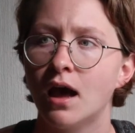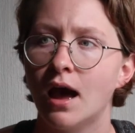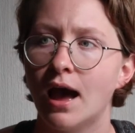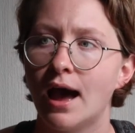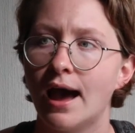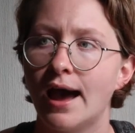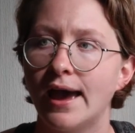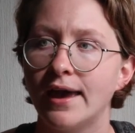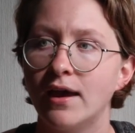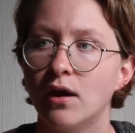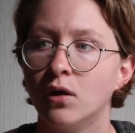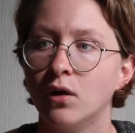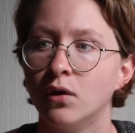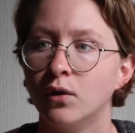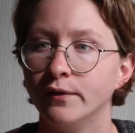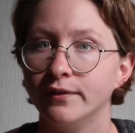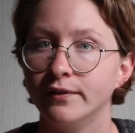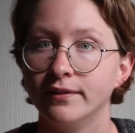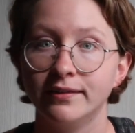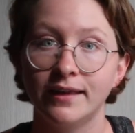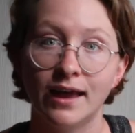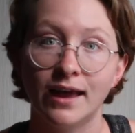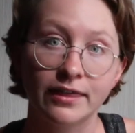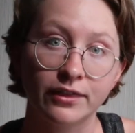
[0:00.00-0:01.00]
I
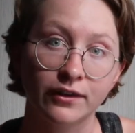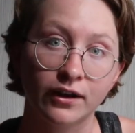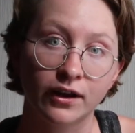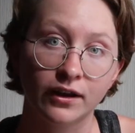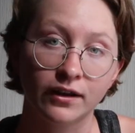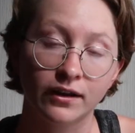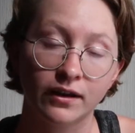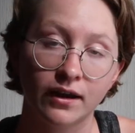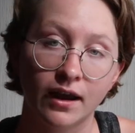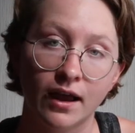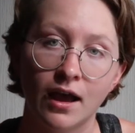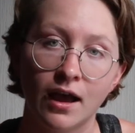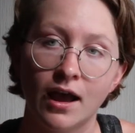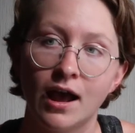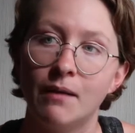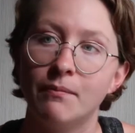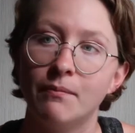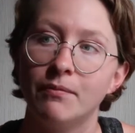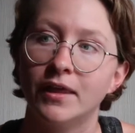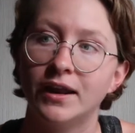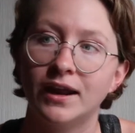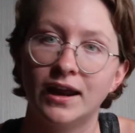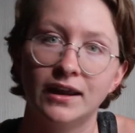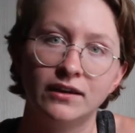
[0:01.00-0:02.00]
own leather
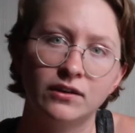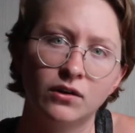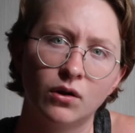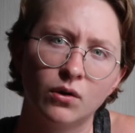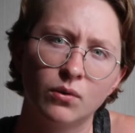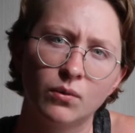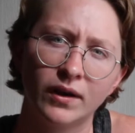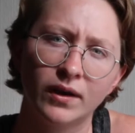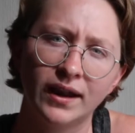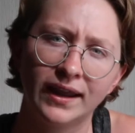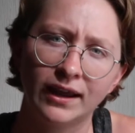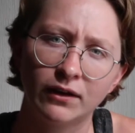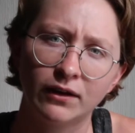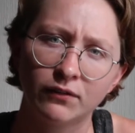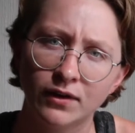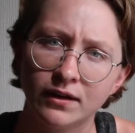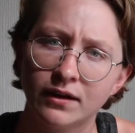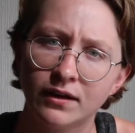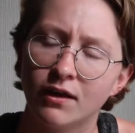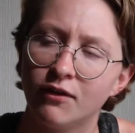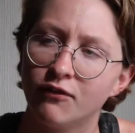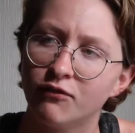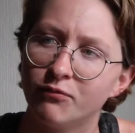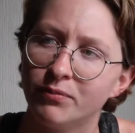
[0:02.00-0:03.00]
that I don't want to get
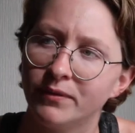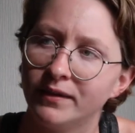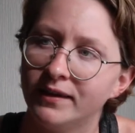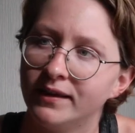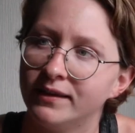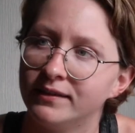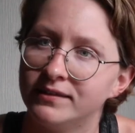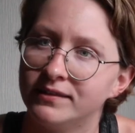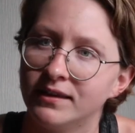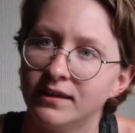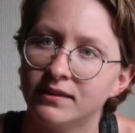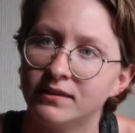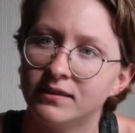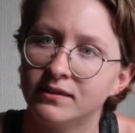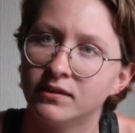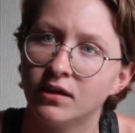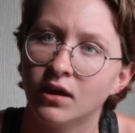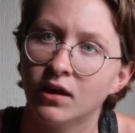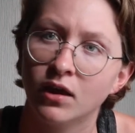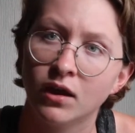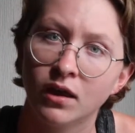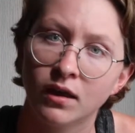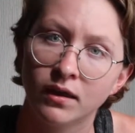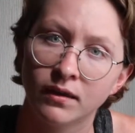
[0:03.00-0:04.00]
rid of because it's
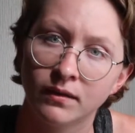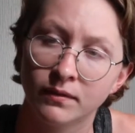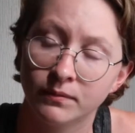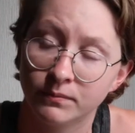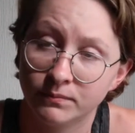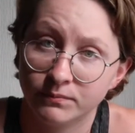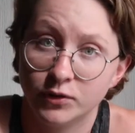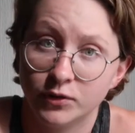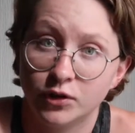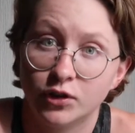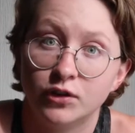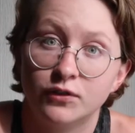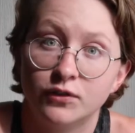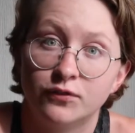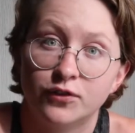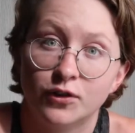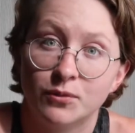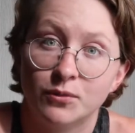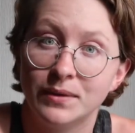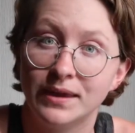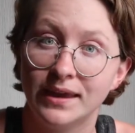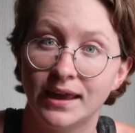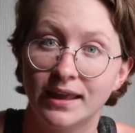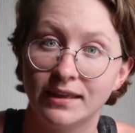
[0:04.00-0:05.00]
good
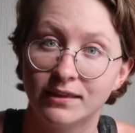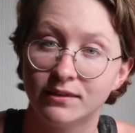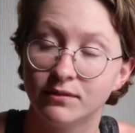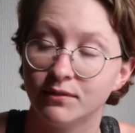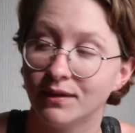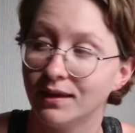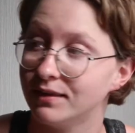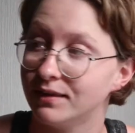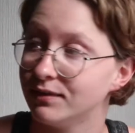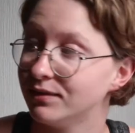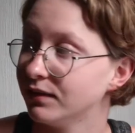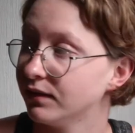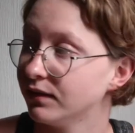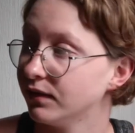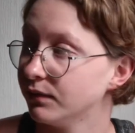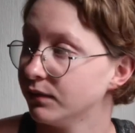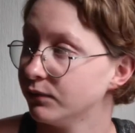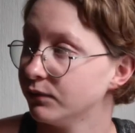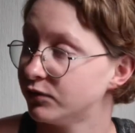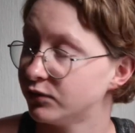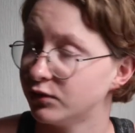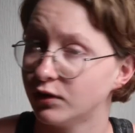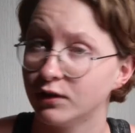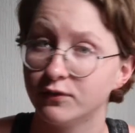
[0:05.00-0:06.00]
for me, it's
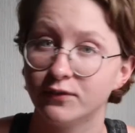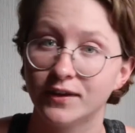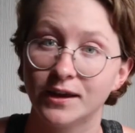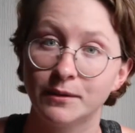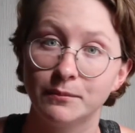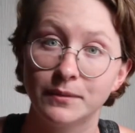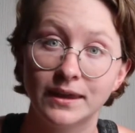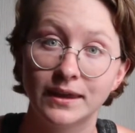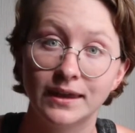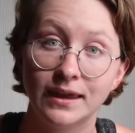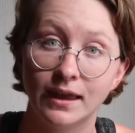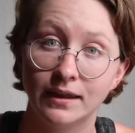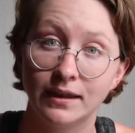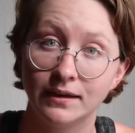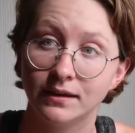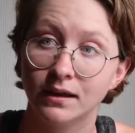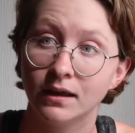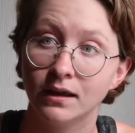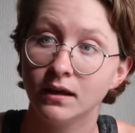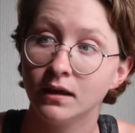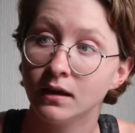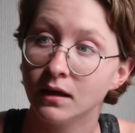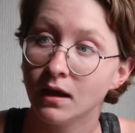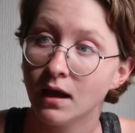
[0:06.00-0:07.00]
serving me and
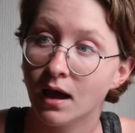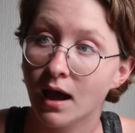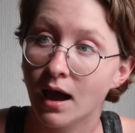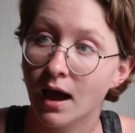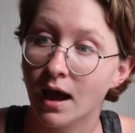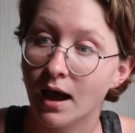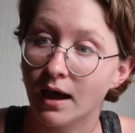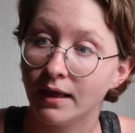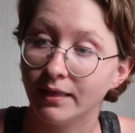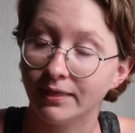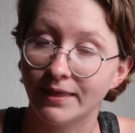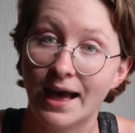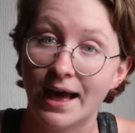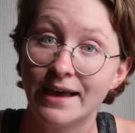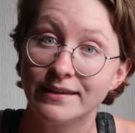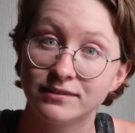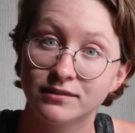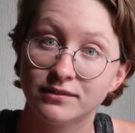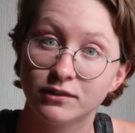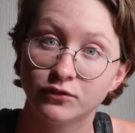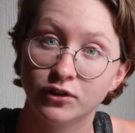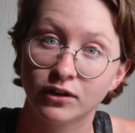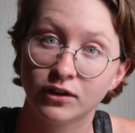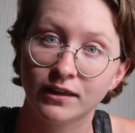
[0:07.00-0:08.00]

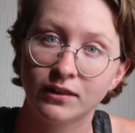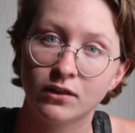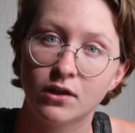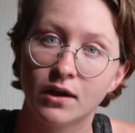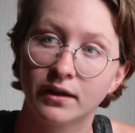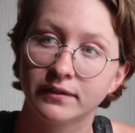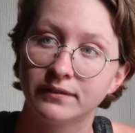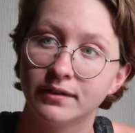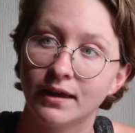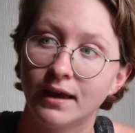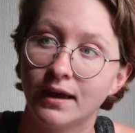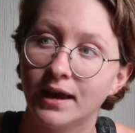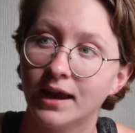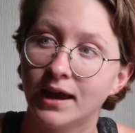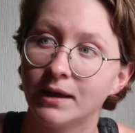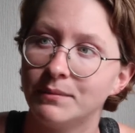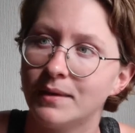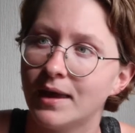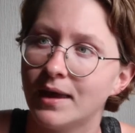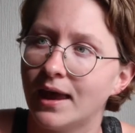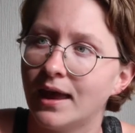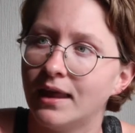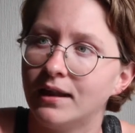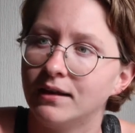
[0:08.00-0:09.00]
lasts a really long
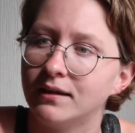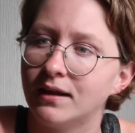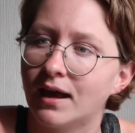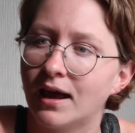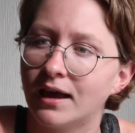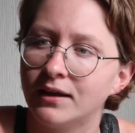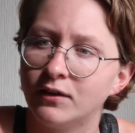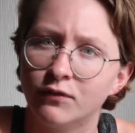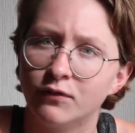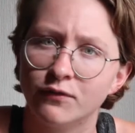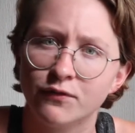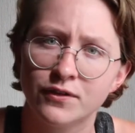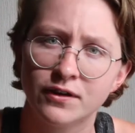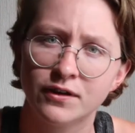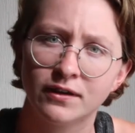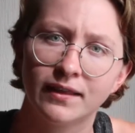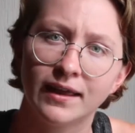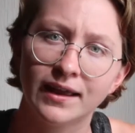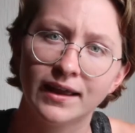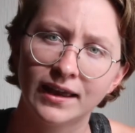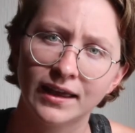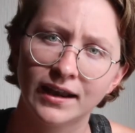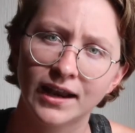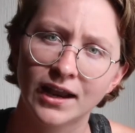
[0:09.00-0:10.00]
time, and I don't feel
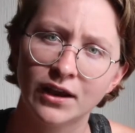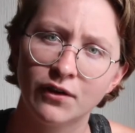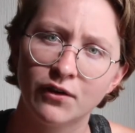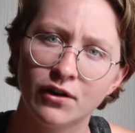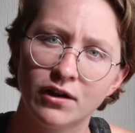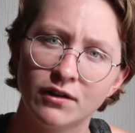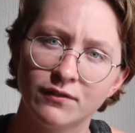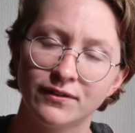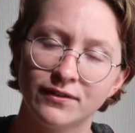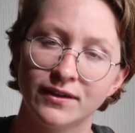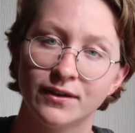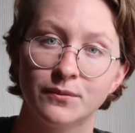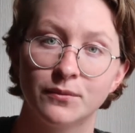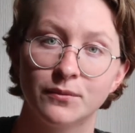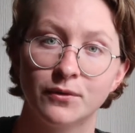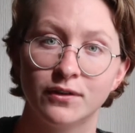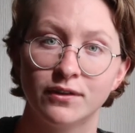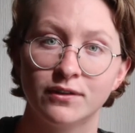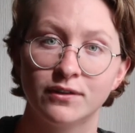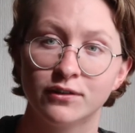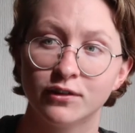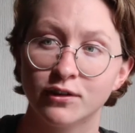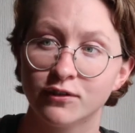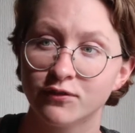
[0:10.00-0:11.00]
like getting rid of it
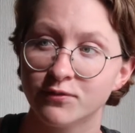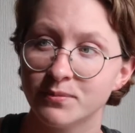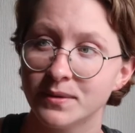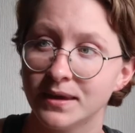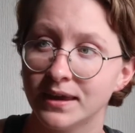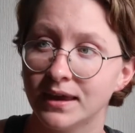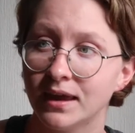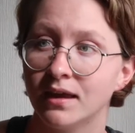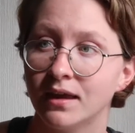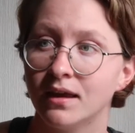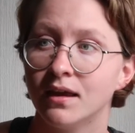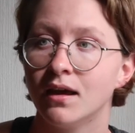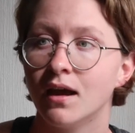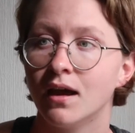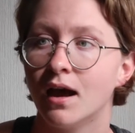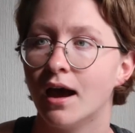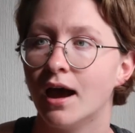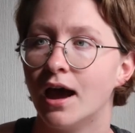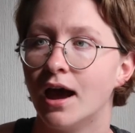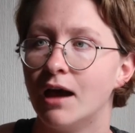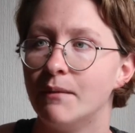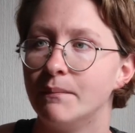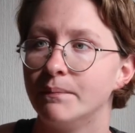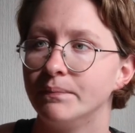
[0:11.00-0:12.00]
would serve me
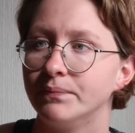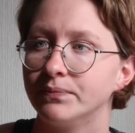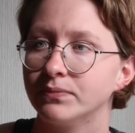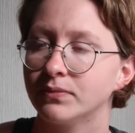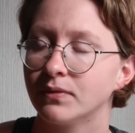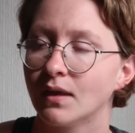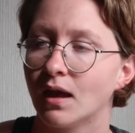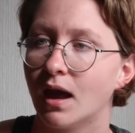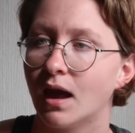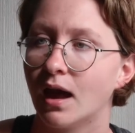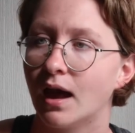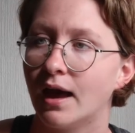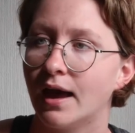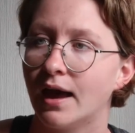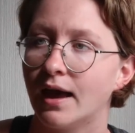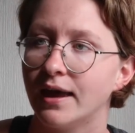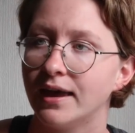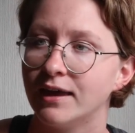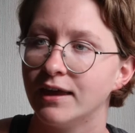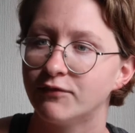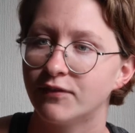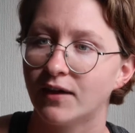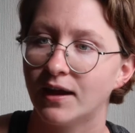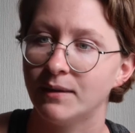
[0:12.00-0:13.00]

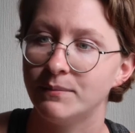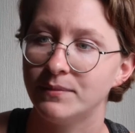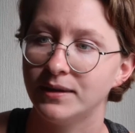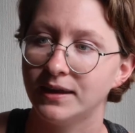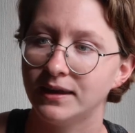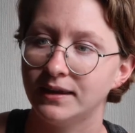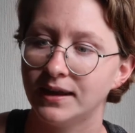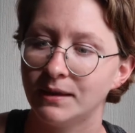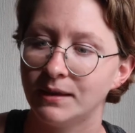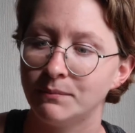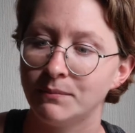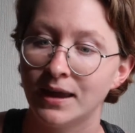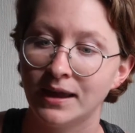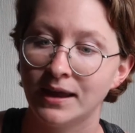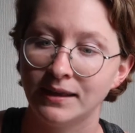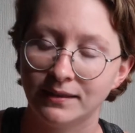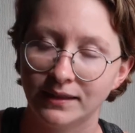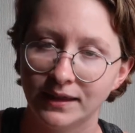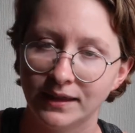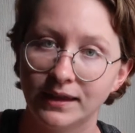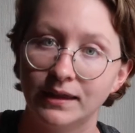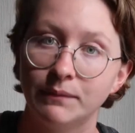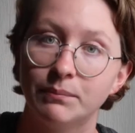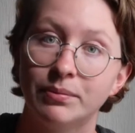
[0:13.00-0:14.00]
if I'm eating
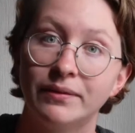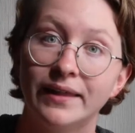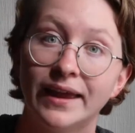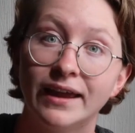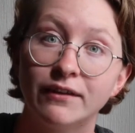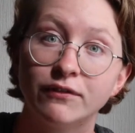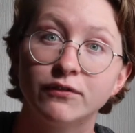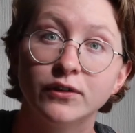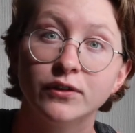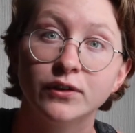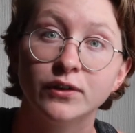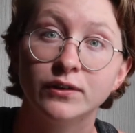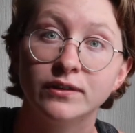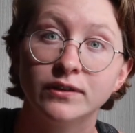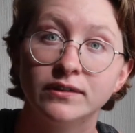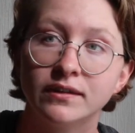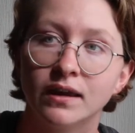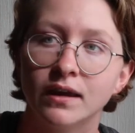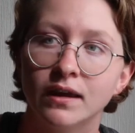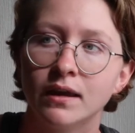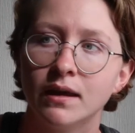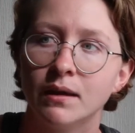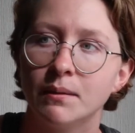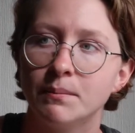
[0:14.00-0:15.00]
mainly plant
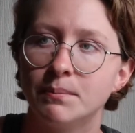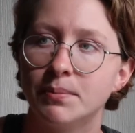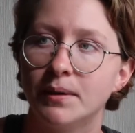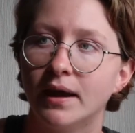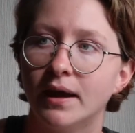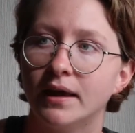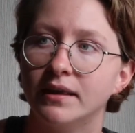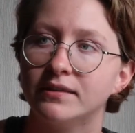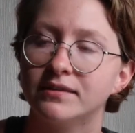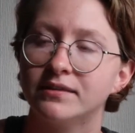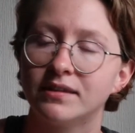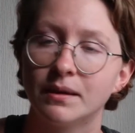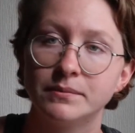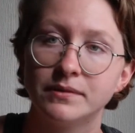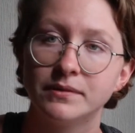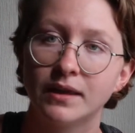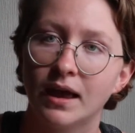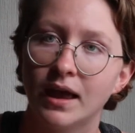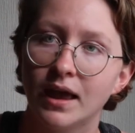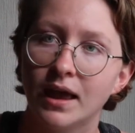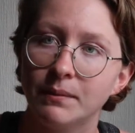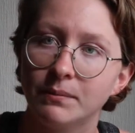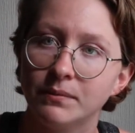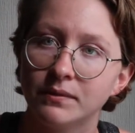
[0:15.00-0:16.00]
foods. But
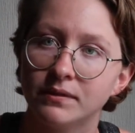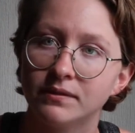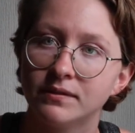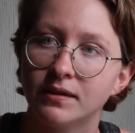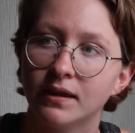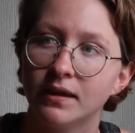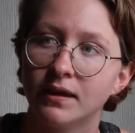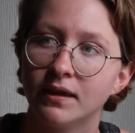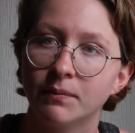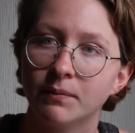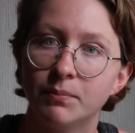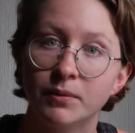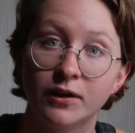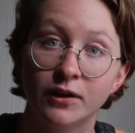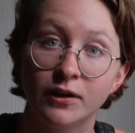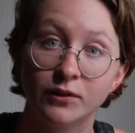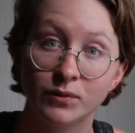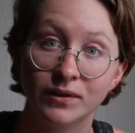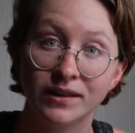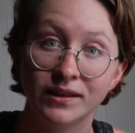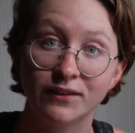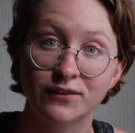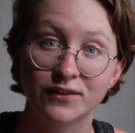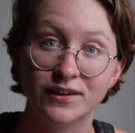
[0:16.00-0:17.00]
sometimes,
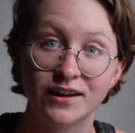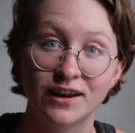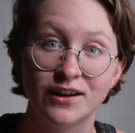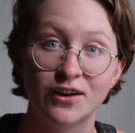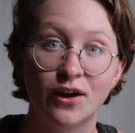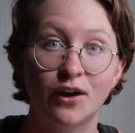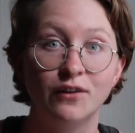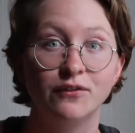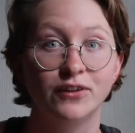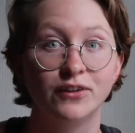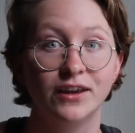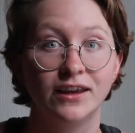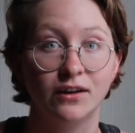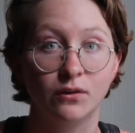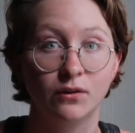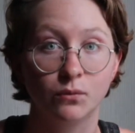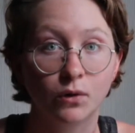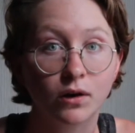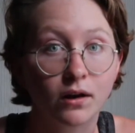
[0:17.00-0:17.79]
because we live in a non-vegan